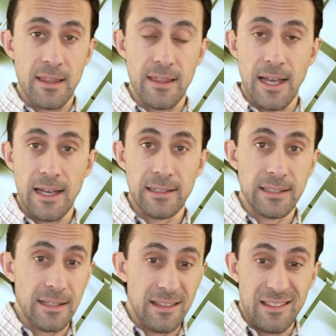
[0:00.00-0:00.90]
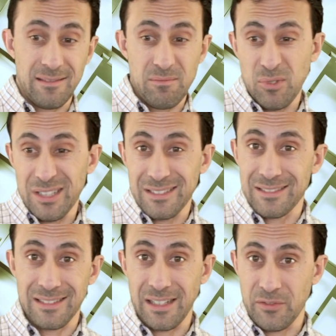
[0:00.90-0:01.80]
that, well,
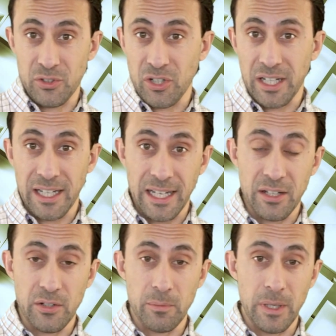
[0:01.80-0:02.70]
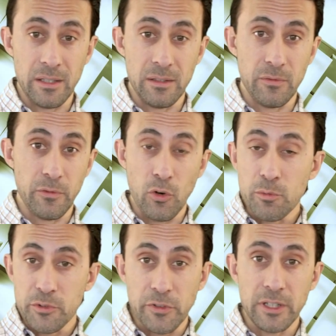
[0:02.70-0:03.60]
if you're not getting any
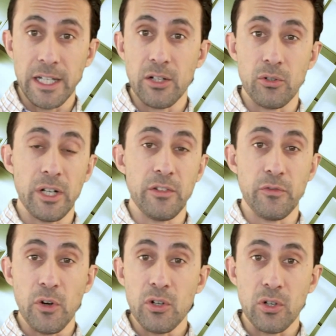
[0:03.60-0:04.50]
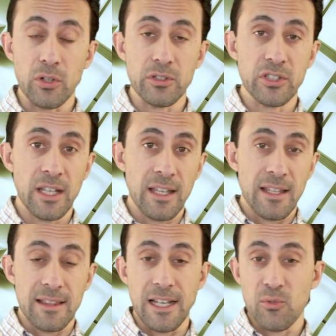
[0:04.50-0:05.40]
forms filled out or any phone calls,
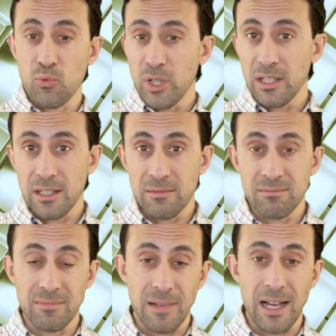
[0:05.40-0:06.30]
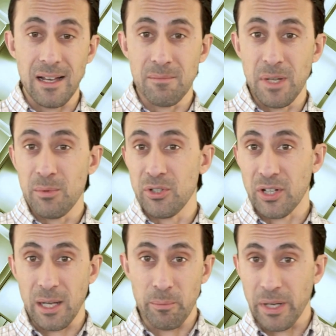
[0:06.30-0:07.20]
that really maybe your
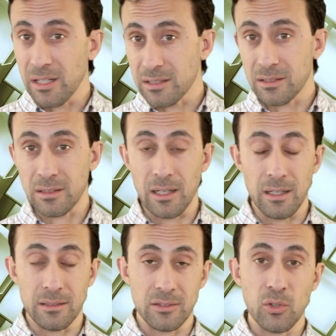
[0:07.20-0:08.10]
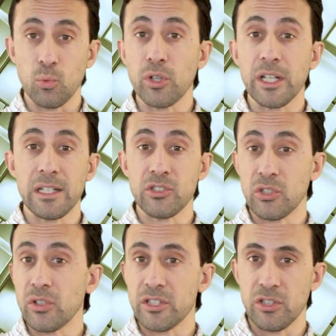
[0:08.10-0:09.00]
campaign is not working as
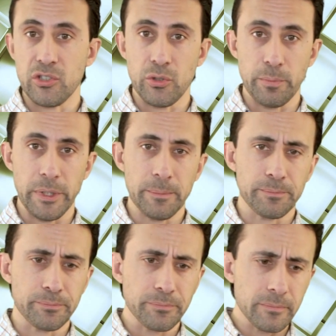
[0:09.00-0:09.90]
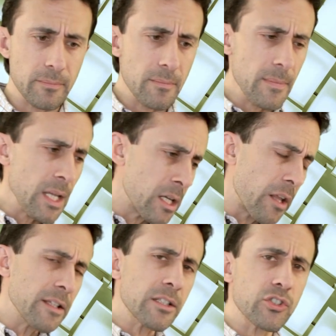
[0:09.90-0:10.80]
good as it should be. Now,
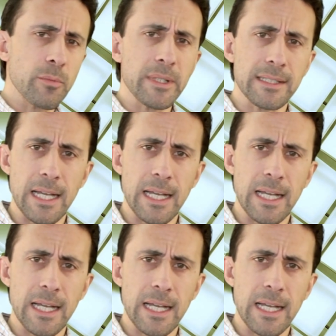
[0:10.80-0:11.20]
these are some